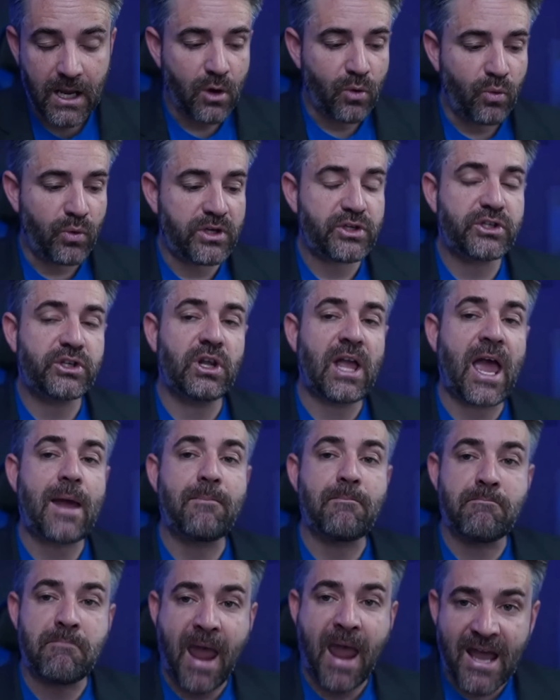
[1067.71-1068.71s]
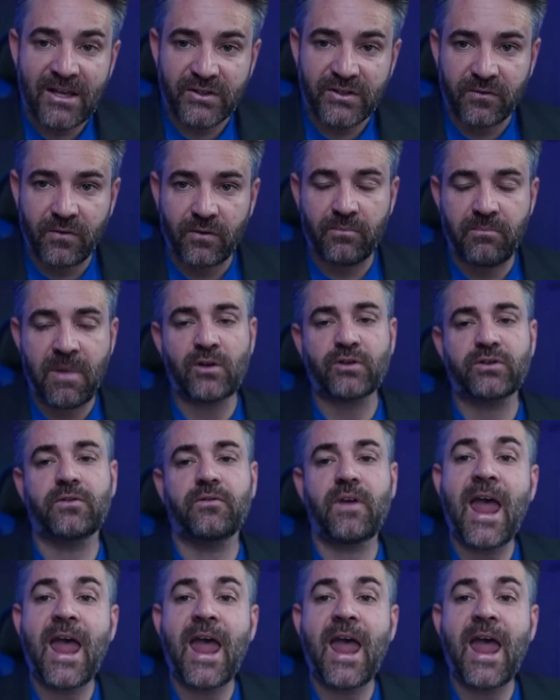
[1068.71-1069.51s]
We still had massive amounts of